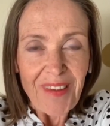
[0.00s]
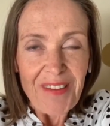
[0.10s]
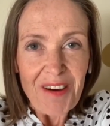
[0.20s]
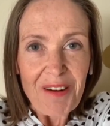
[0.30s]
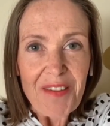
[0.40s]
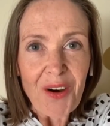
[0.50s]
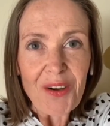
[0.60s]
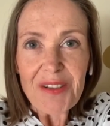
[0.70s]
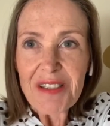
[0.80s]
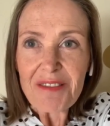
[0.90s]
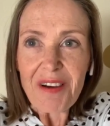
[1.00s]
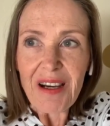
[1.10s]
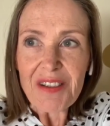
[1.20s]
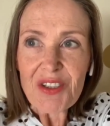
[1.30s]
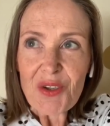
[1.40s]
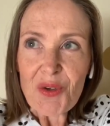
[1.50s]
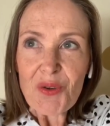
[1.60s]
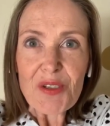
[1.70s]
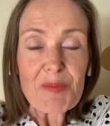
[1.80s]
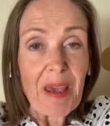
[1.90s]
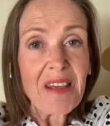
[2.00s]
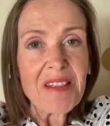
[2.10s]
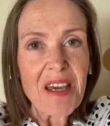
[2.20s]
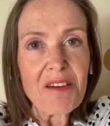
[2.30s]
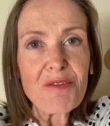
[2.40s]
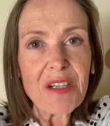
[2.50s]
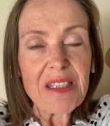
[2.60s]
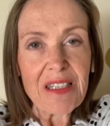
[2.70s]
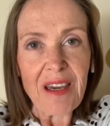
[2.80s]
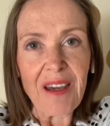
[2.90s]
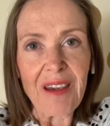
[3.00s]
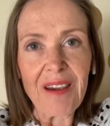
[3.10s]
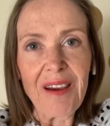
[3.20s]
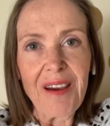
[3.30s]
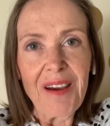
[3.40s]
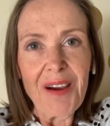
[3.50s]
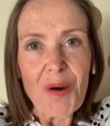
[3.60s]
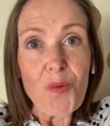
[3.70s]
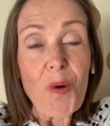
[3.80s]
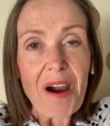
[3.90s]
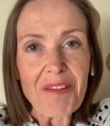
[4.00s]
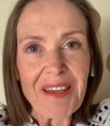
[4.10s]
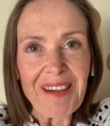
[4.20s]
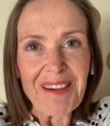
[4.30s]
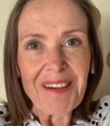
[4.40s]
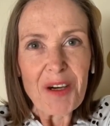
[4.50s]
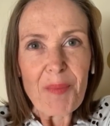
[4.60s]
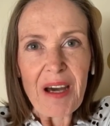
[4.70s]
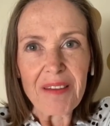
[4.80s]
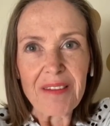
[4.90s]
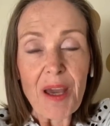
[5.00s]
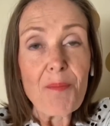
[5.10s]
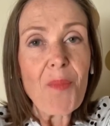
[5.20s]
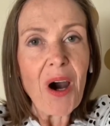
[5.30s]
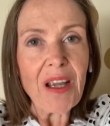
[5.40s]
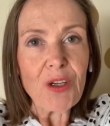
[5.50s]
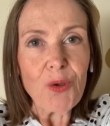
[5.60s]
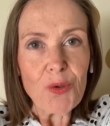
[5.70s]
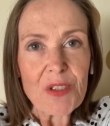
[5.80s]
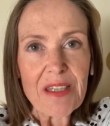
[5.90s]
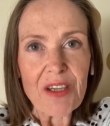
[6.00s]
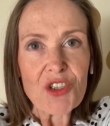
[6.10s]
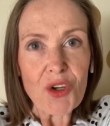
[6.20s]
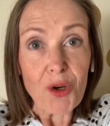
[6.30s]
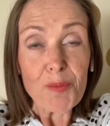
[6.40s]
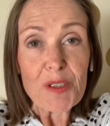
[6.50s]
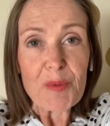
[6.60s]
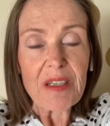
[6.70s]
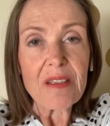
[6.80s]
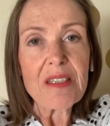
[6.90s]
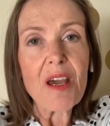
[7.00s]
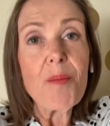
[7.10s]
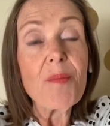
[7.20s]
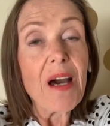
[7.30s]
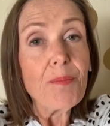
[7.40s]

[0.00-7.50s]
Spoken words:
There are those of us who spend every day worrying about they might lose their jobs because their